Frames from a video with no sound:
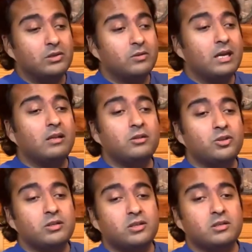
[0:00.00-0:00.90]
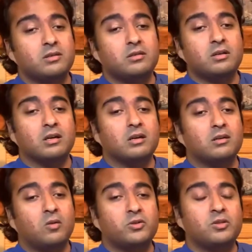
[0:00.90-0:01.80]
So negligence
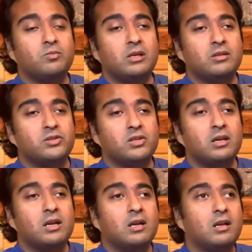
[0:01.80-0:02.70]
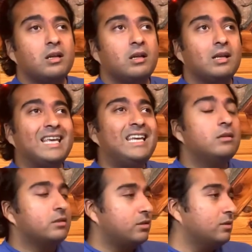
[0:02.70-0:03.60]
uh, also means
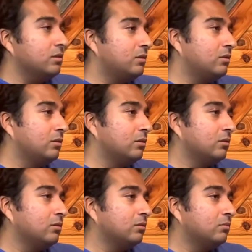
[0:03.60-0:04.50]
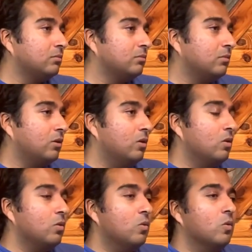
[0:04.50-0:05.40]
heedlessness
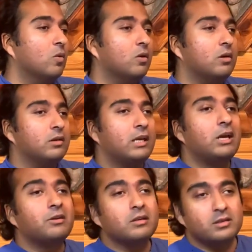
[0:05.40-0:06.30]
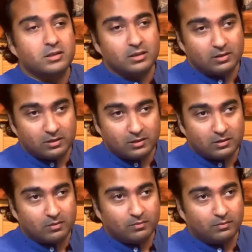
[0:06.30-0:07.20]
or
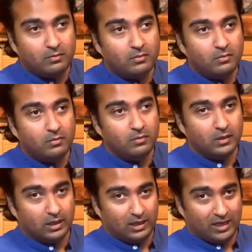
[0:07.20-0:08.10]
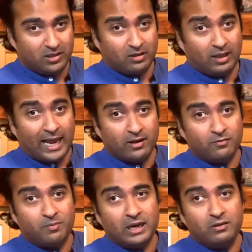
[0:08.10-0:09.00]
carelessness. It's a
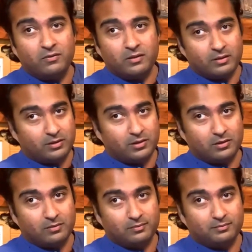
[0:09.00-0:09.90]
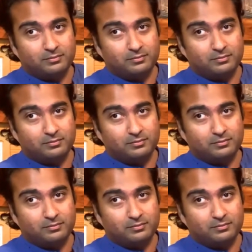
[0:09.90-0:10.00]
lack of mindfulness.